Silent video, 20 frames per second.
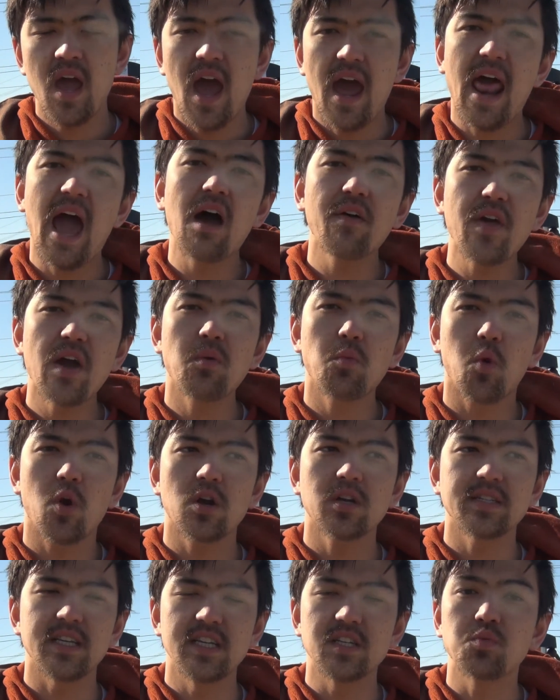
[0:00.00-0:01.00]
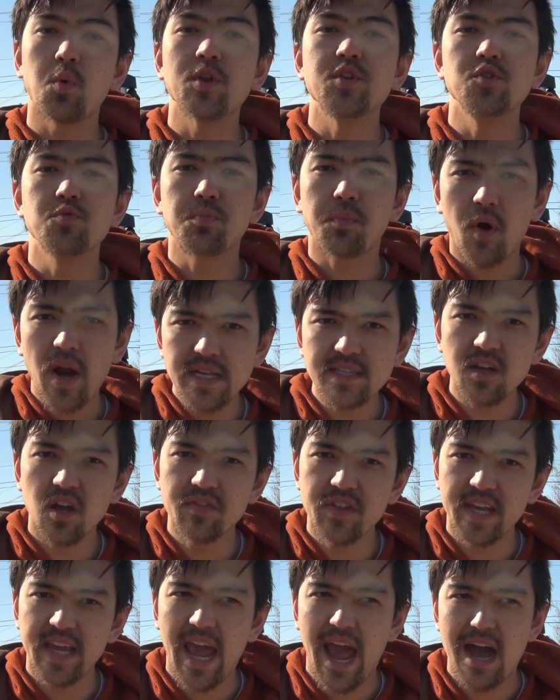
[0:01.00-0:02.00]
And how that works is when you press on
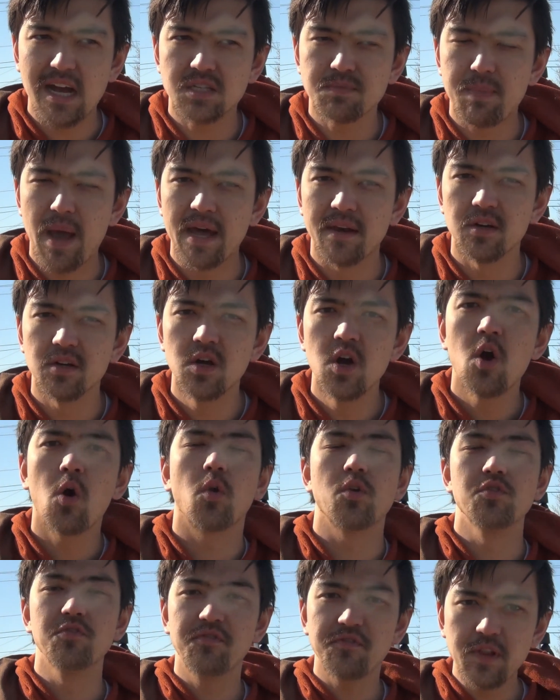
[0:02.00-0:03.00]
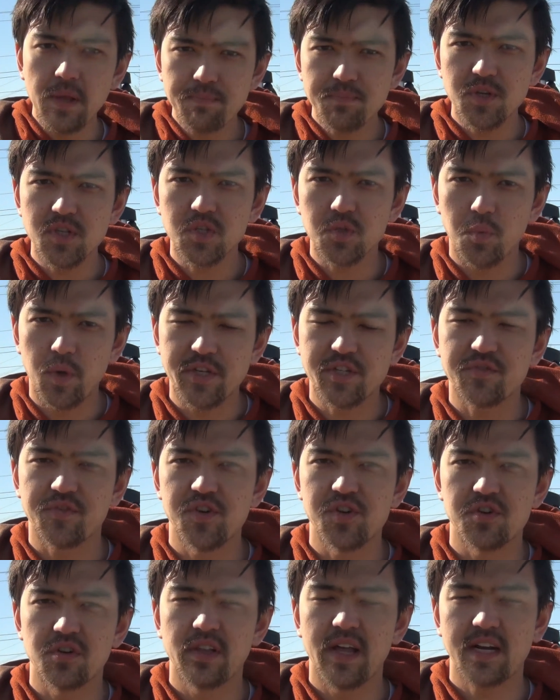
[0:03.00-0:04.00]
the gas pedal or you flip the switch for
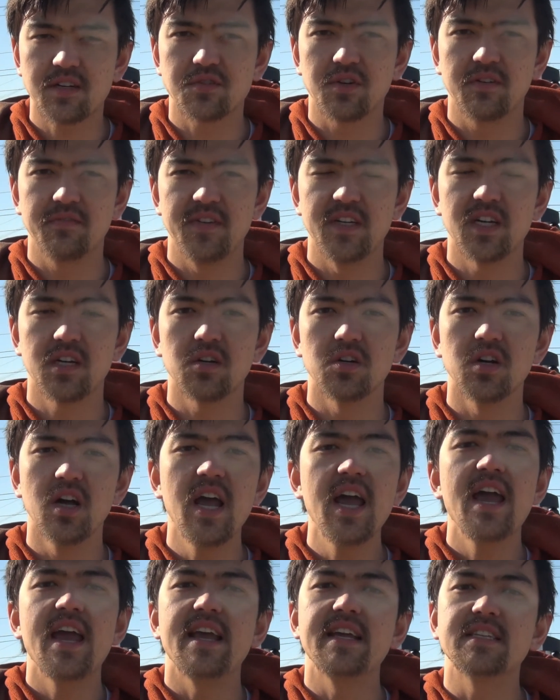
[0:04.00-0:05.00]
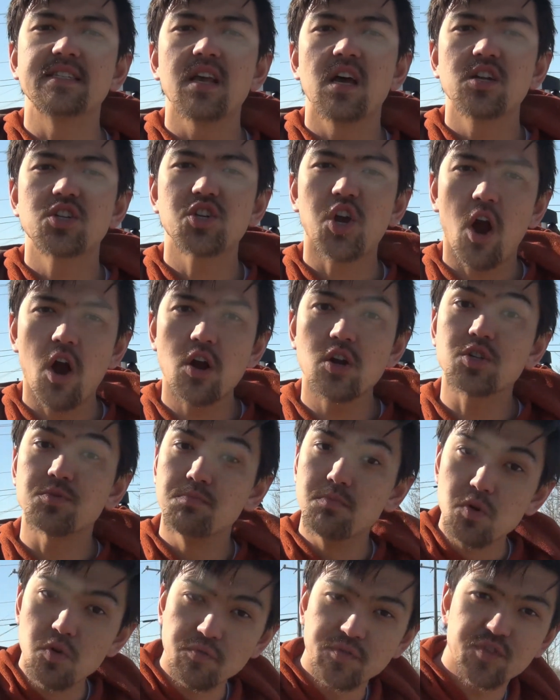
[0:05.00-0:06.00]
your electric vehicle, is charge
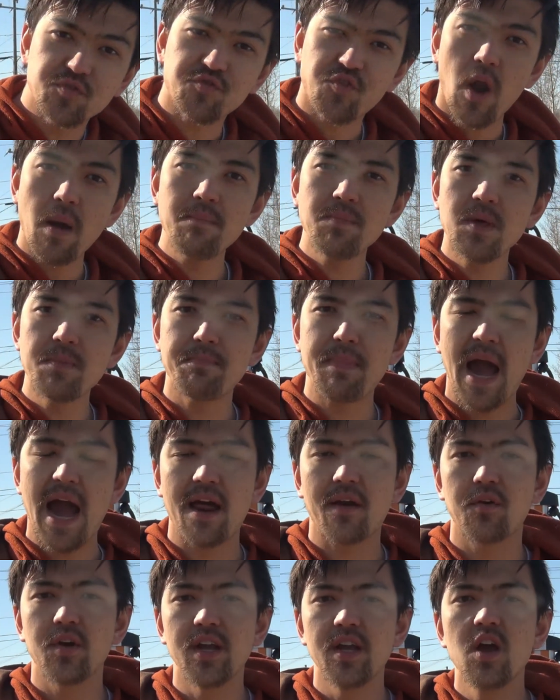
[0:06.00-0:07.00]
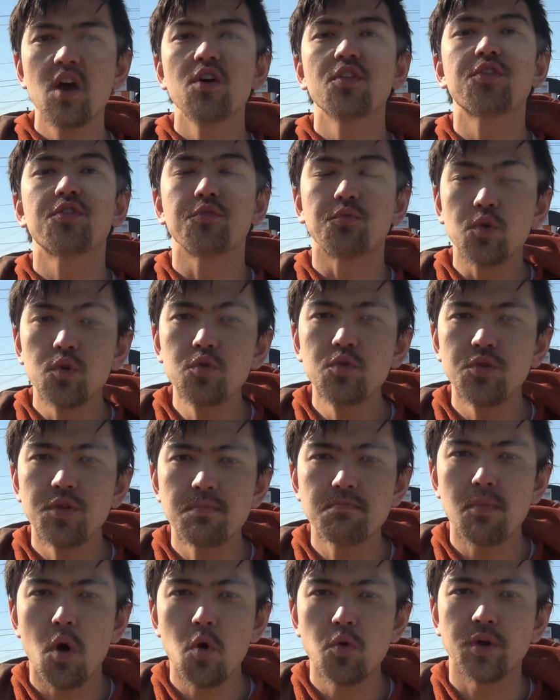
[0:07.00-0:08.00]
moves from the battery through the
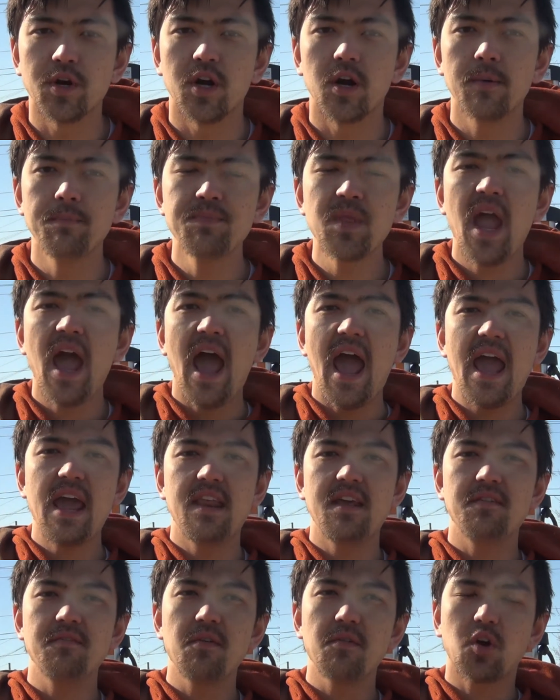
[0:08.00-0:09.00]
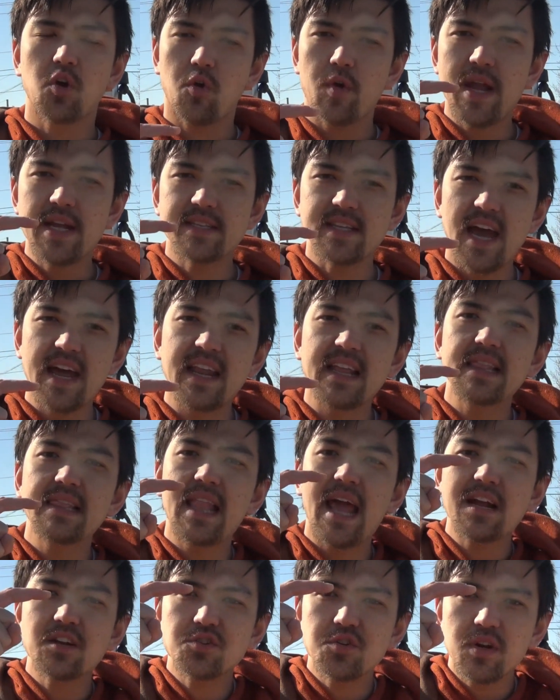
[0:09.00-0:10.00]
motor and it creates an
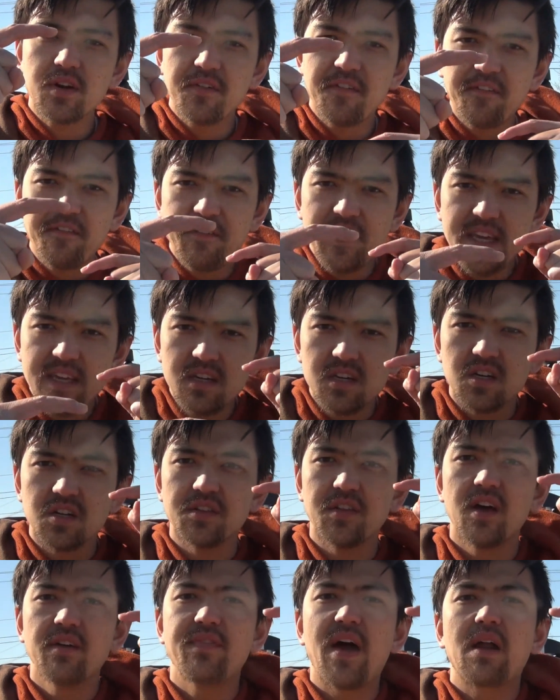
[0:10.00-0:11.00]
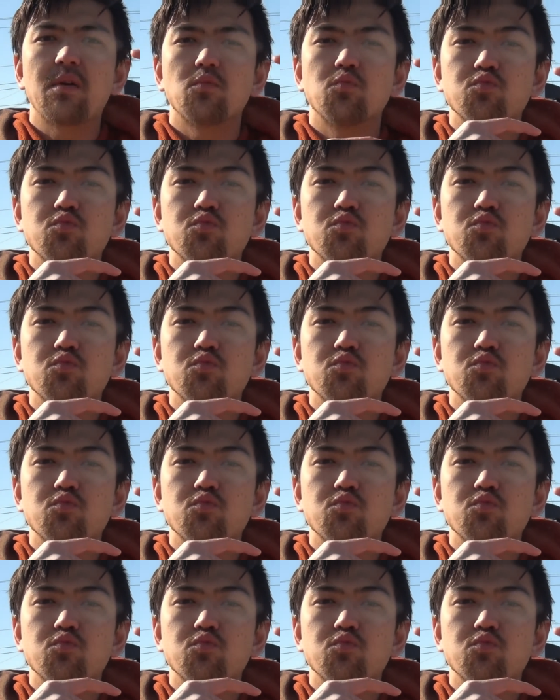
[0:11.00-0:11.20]
electric field that